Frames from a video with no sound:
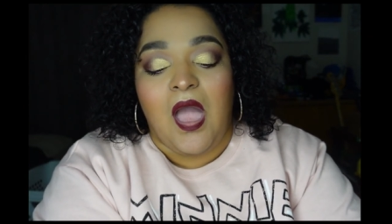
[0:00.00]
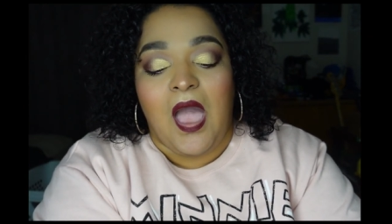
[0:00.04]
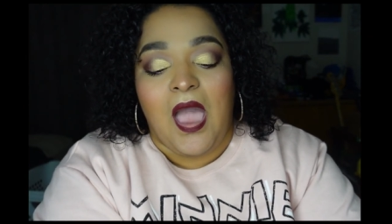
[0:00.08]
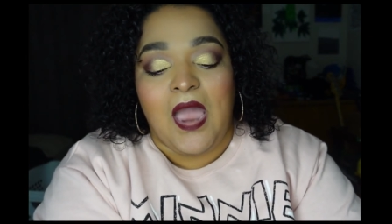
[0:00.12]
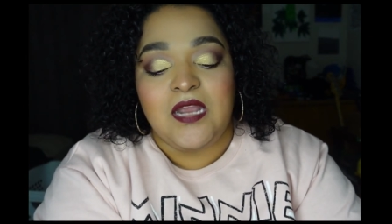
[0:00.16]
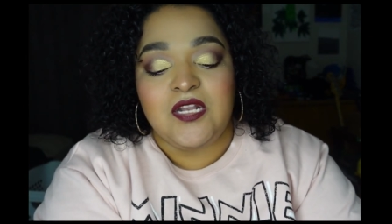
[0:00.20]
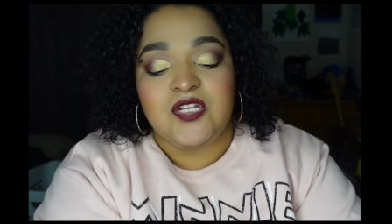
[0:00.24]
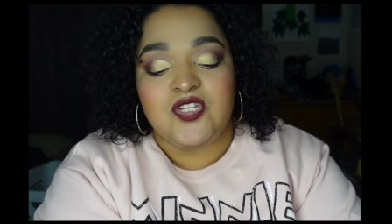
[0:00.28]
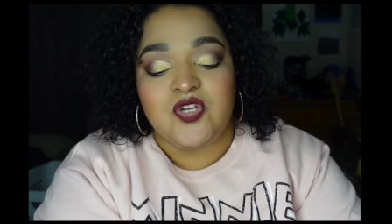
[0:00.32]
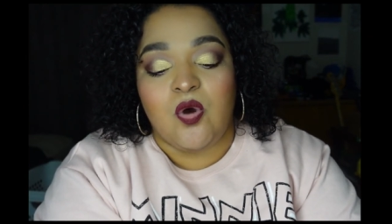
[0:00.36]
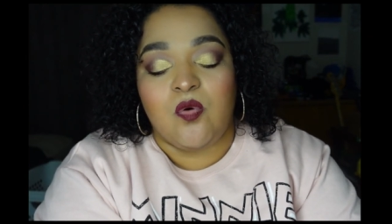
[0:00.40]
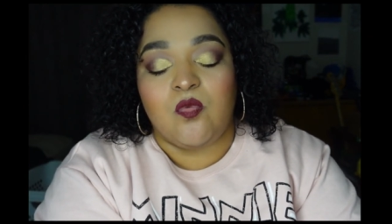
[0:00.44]

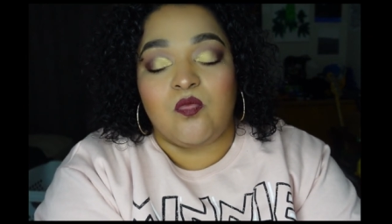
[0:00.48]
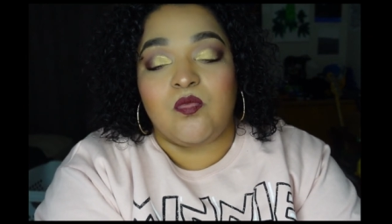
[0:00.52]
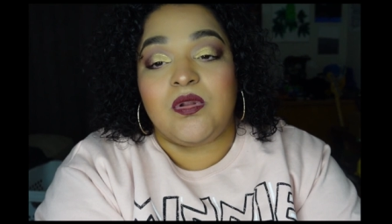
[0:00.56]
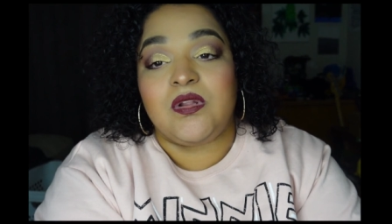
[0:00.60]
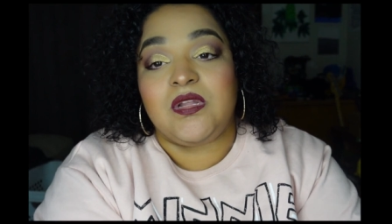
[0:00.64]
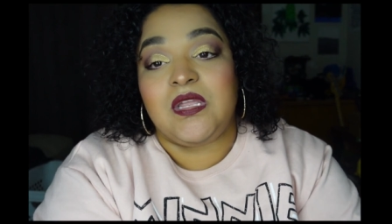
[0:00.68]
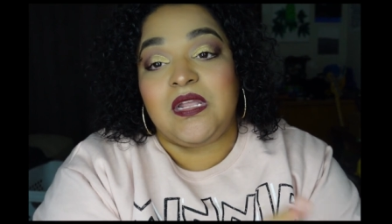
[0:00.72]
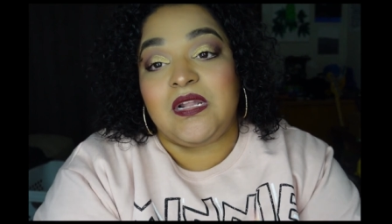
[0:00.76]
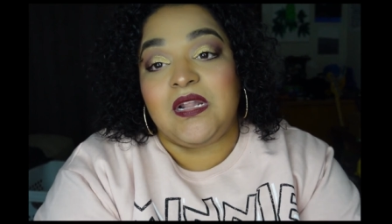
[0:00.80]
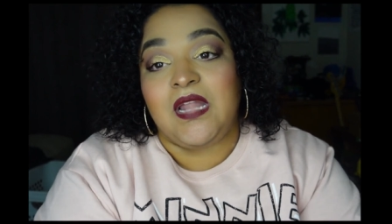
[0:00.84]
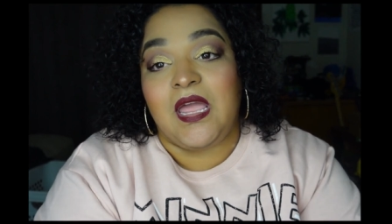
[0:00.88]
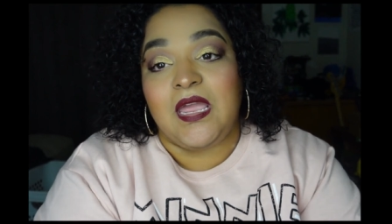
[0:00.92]
I don't
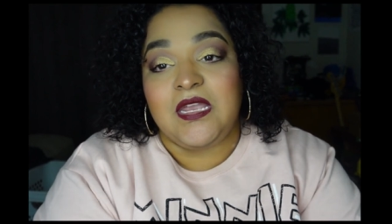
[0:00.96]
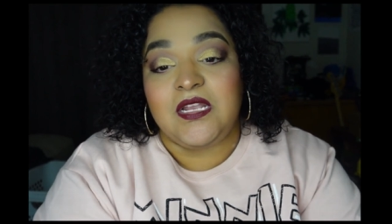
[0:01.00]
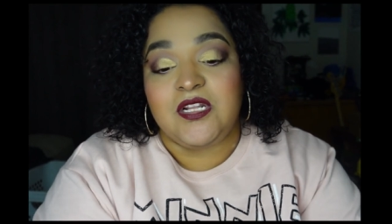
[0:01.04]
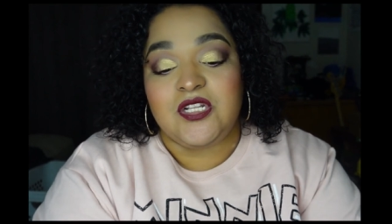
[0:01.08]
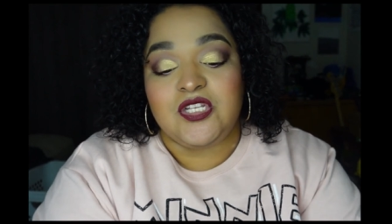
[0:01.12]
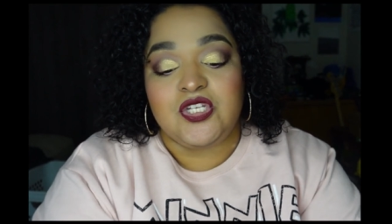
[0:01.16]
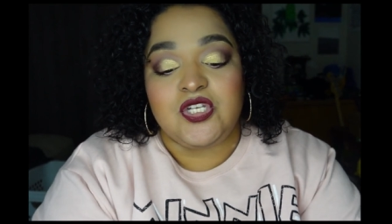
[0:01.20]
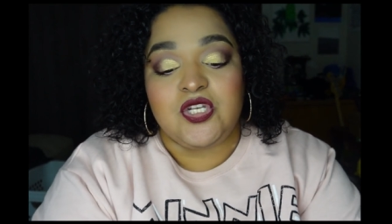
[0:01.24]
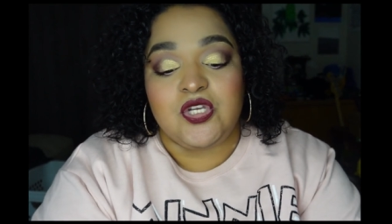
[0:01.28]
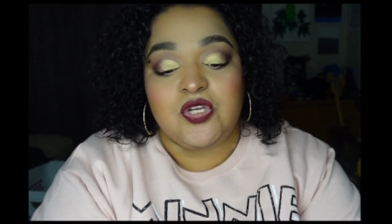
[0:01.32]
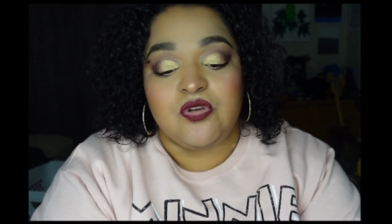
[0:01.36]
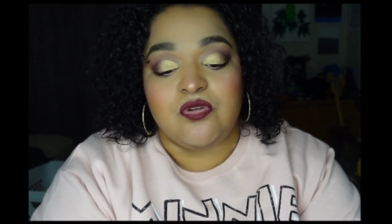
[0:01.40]
really like
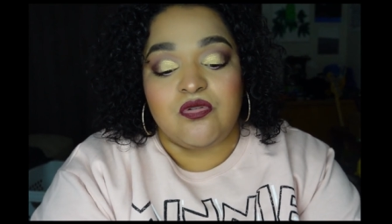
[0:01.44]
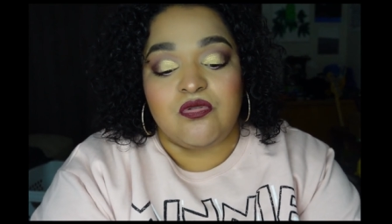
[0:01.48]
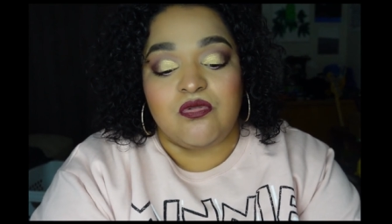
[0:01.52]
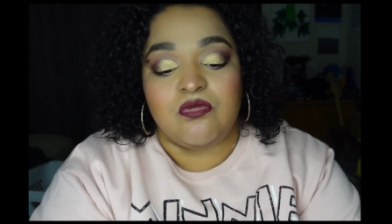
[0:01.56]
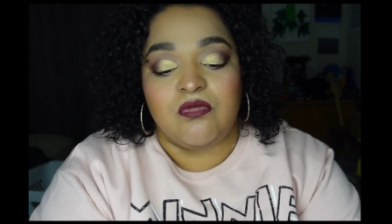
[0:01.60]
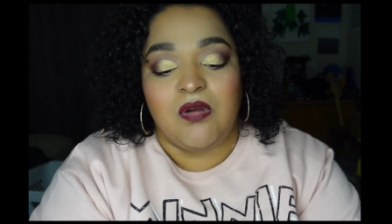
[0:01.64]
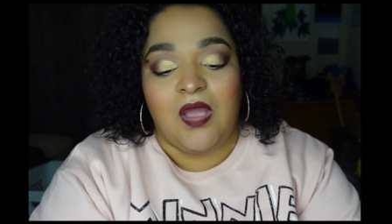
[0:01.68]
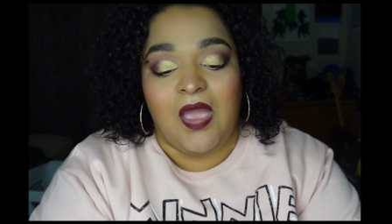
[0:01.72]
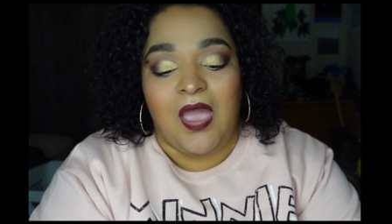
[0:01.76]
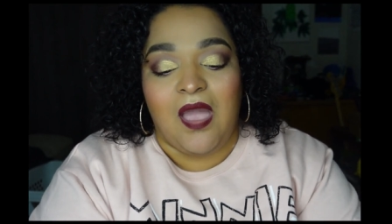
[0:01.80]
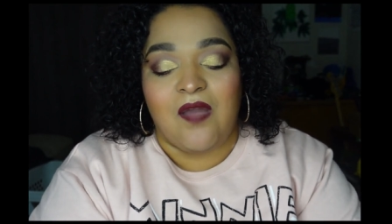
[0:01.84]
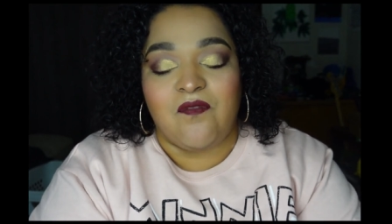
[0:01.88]

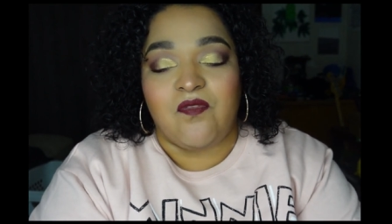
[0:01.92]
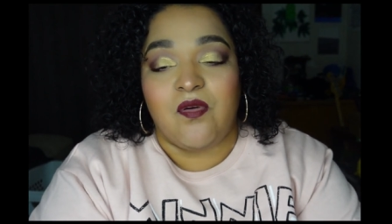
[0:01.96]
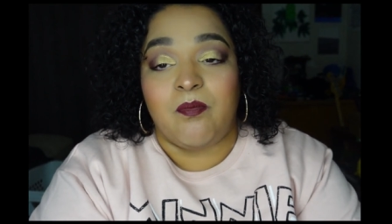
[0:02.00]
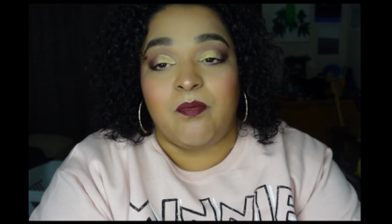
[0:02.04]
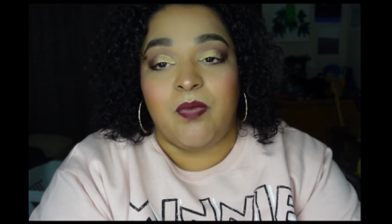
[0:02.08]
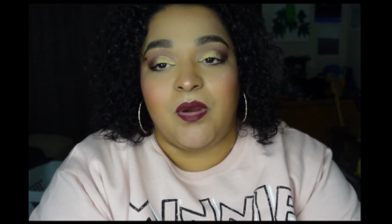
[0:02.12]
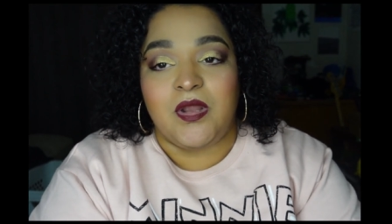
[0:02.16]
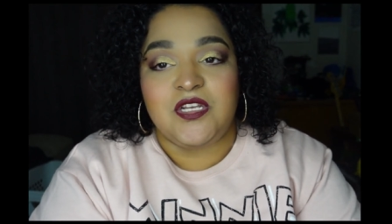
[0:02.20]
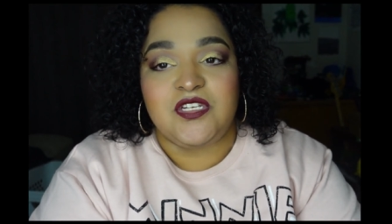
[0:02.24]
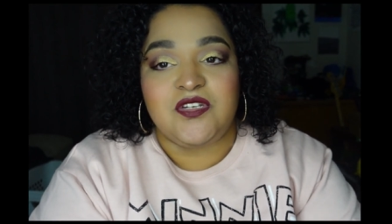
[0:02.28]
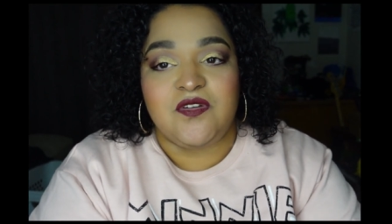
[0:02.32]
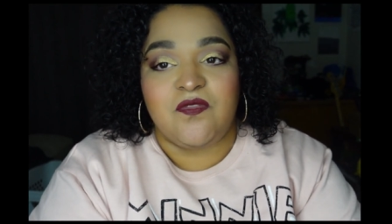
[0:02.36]
to have a
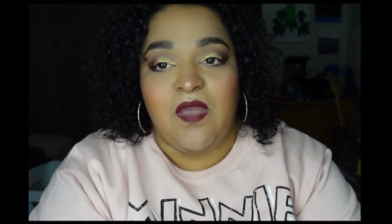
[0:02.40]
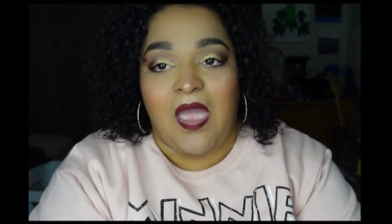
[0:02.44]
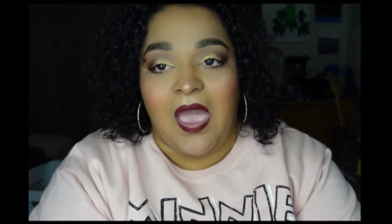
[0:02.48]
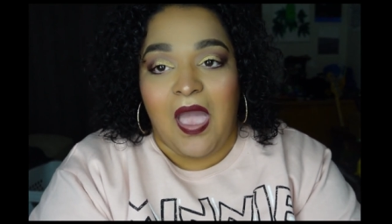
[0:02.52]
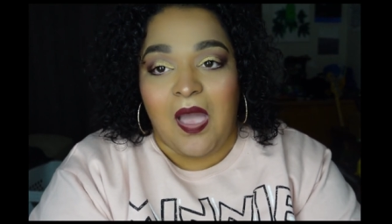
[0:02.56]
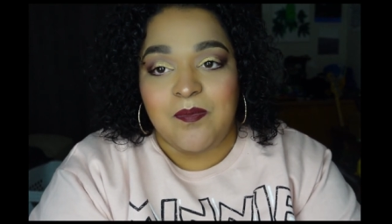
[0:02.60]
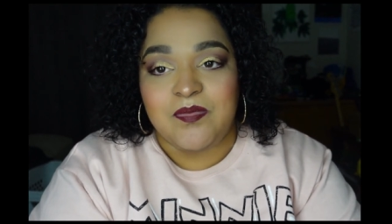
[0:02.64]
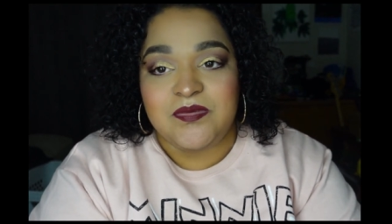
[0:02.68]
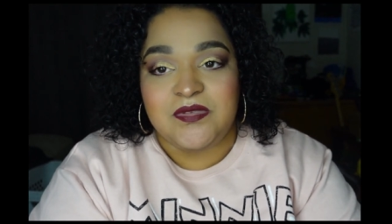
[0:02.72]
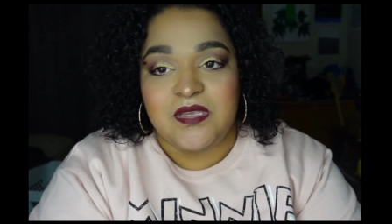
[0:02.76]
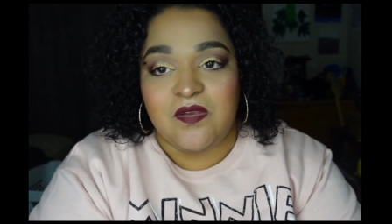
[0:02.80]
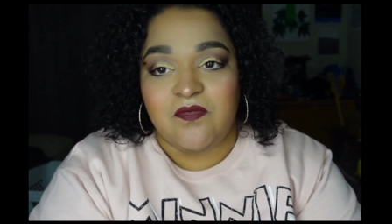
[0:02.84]
bunch of
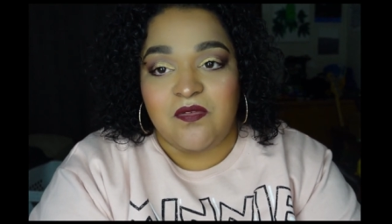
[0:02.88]
apps